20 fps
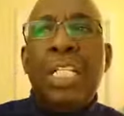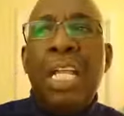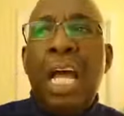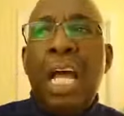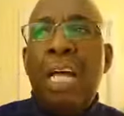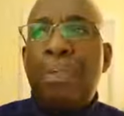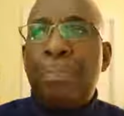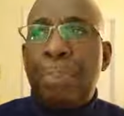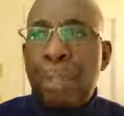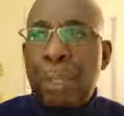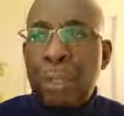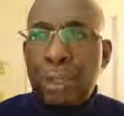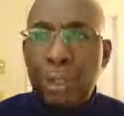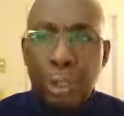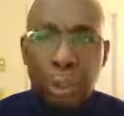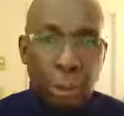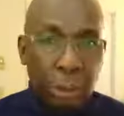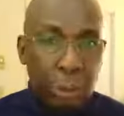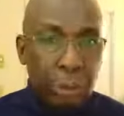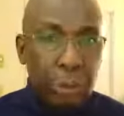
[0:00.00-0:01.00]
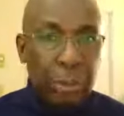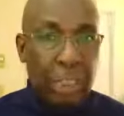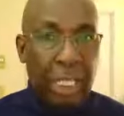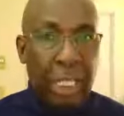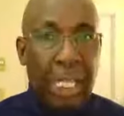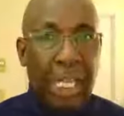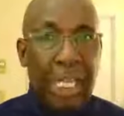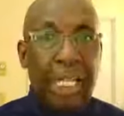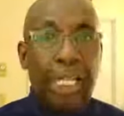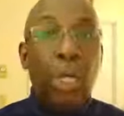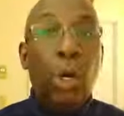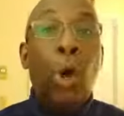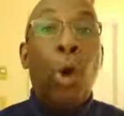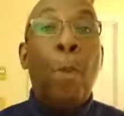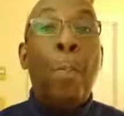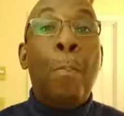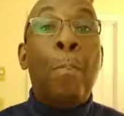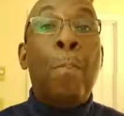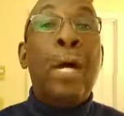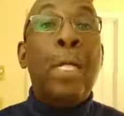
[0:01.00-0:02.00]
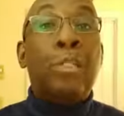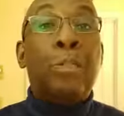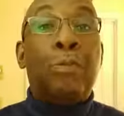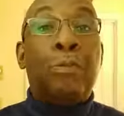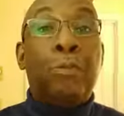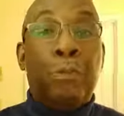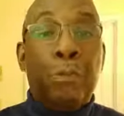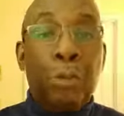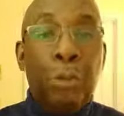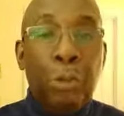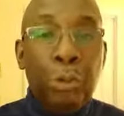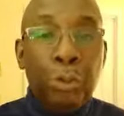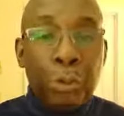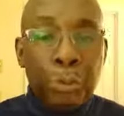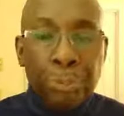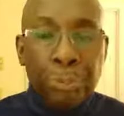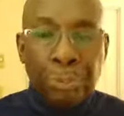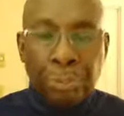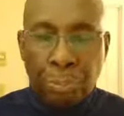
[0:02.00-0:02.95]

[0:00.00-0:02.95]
not produce any or much fruit